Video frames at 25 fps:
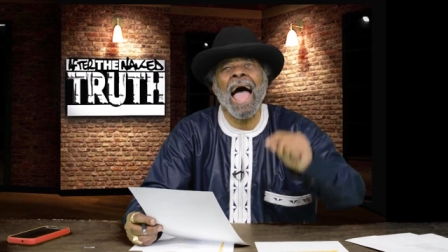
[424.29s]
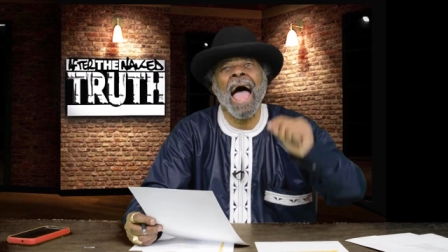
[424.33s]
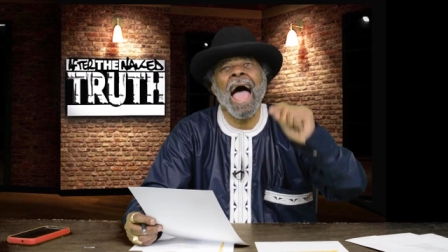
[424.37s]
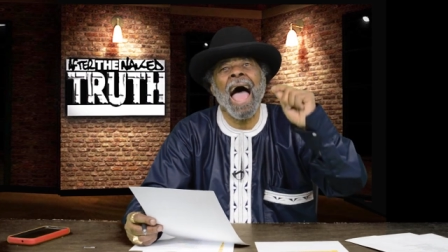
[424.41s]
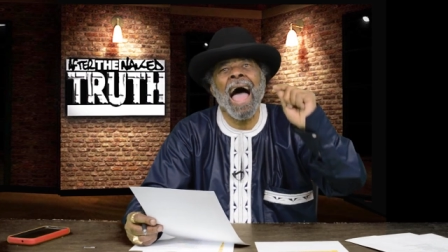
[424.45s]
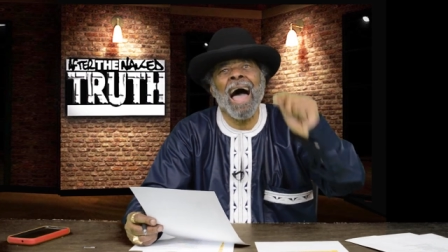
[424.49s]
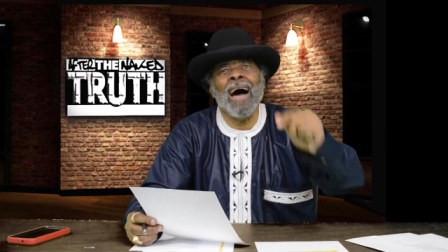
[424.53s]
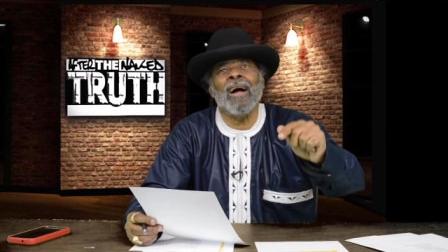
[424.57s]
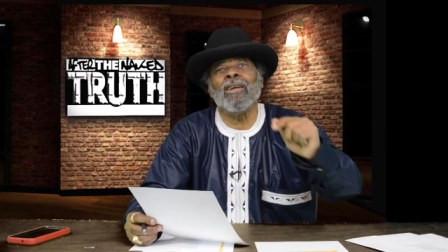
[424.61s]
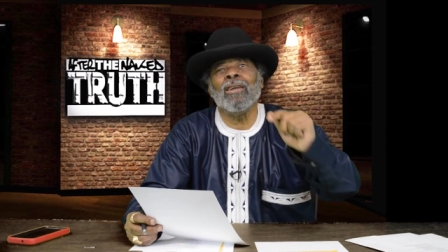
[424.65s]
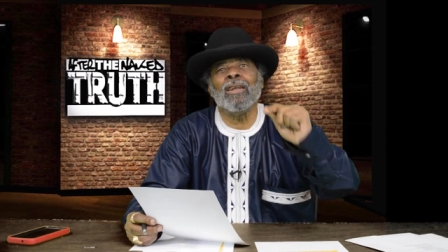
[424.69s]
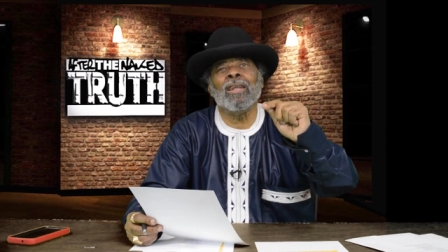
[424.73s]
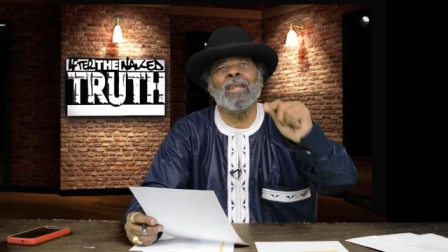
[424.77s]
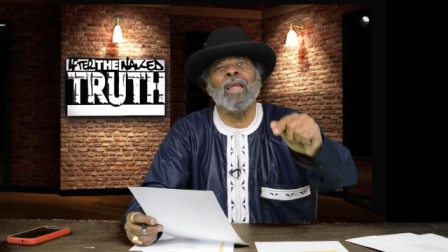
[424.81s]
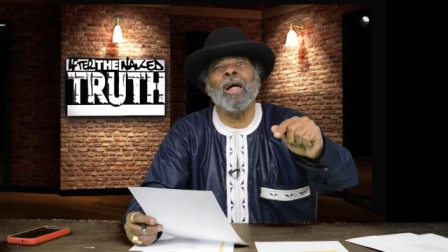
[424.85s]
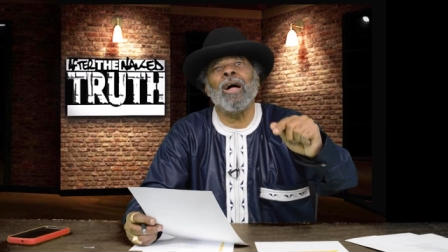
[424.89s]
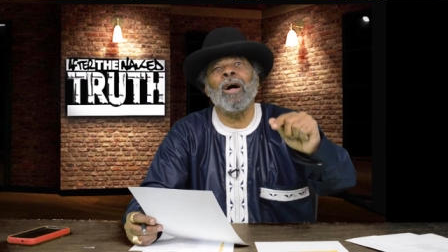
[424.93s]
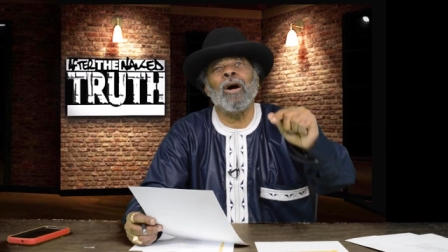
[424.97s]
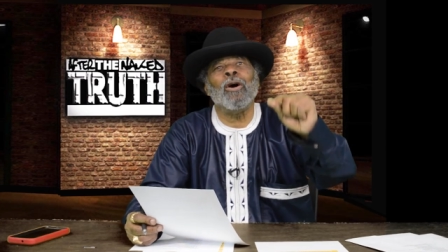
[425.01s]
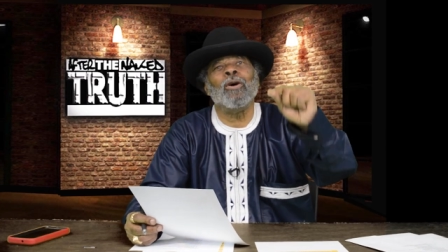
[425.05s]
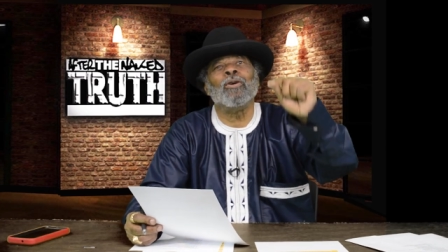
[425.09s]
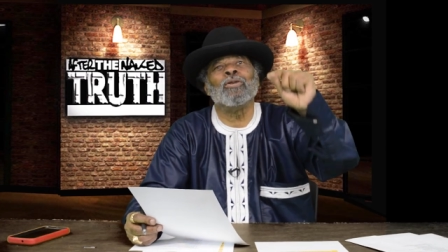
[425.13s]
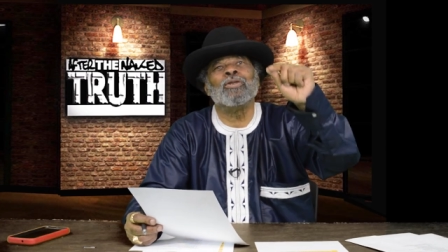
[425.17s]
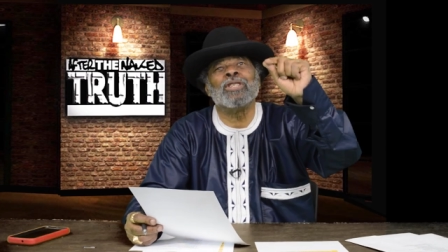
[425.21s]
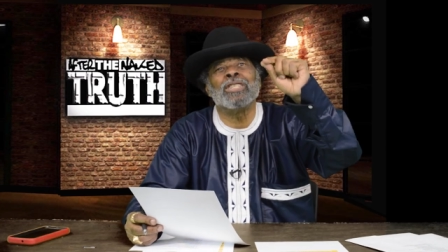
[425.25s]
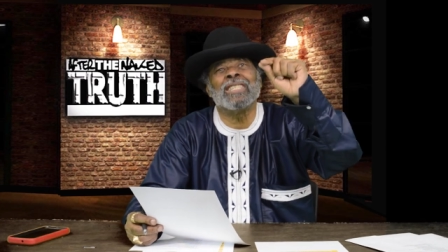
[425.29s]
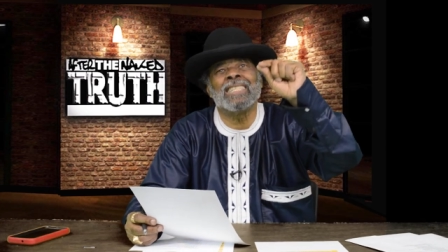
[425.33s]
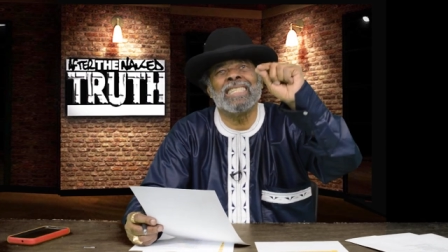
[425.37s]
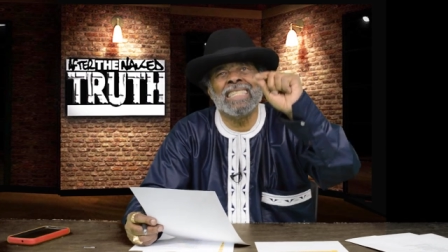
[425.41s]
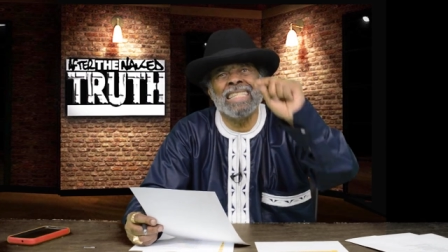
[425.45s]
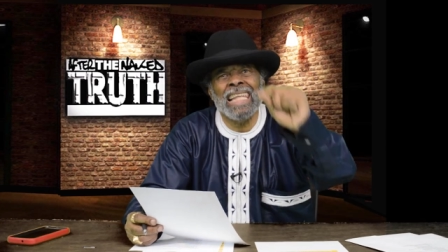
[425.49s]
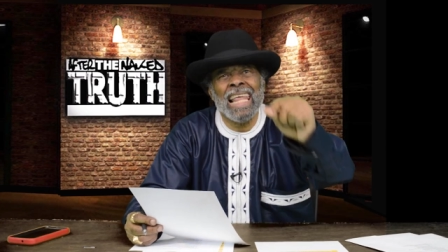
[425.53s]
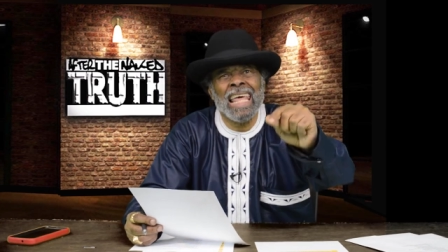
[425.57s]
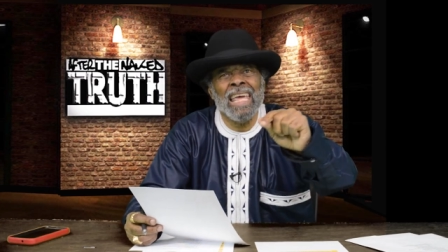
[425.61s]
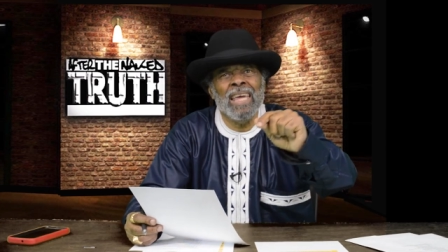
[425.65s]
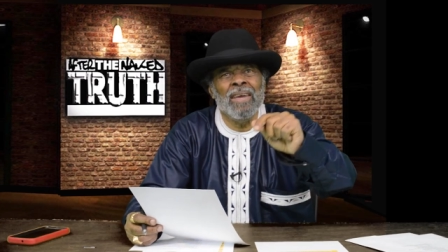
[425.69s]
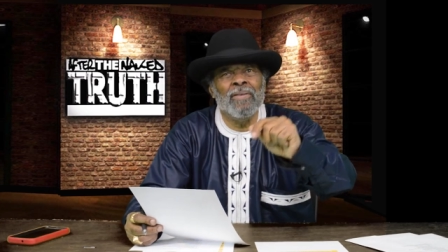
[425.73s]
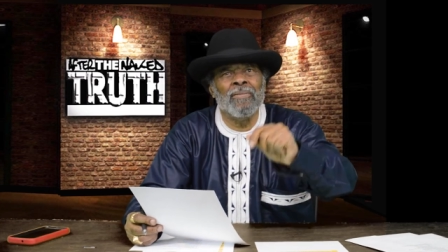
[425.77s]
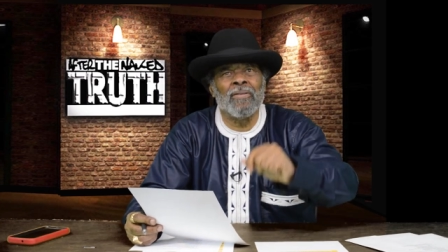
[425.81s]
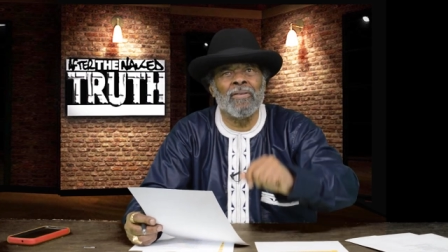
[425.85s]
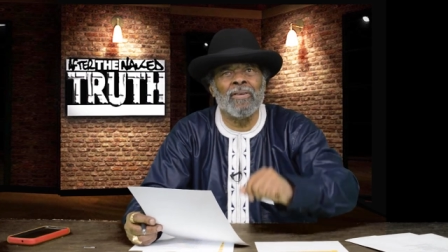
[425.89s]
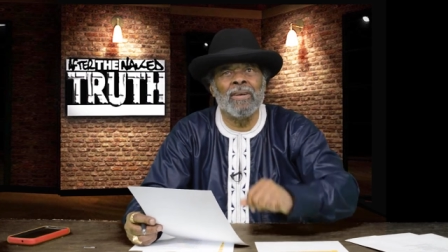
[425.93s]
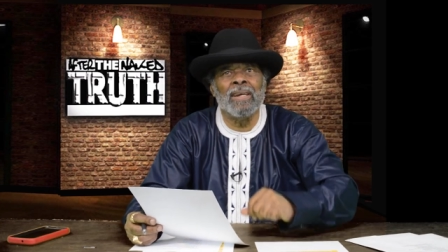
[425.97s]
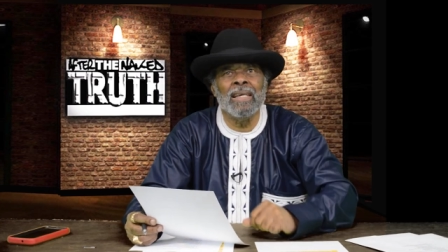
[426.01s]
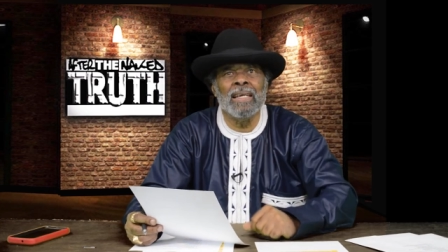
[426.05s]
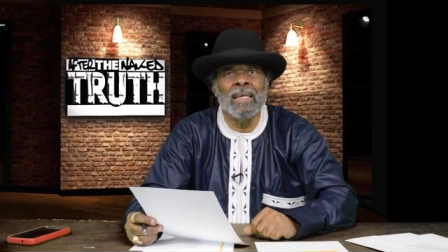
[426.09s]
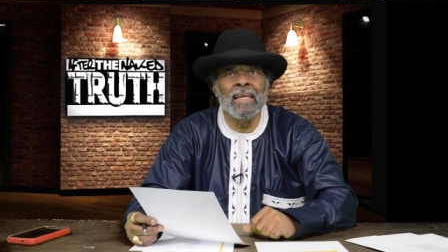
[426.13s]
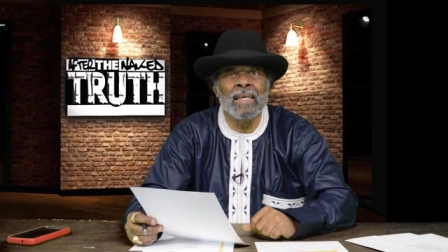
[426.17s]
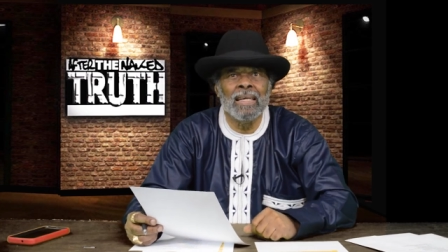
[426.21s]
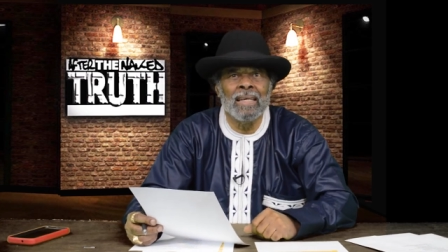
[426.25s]
outlawed
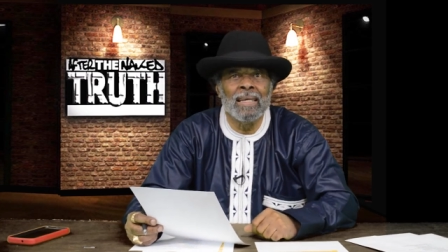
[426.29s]
slavery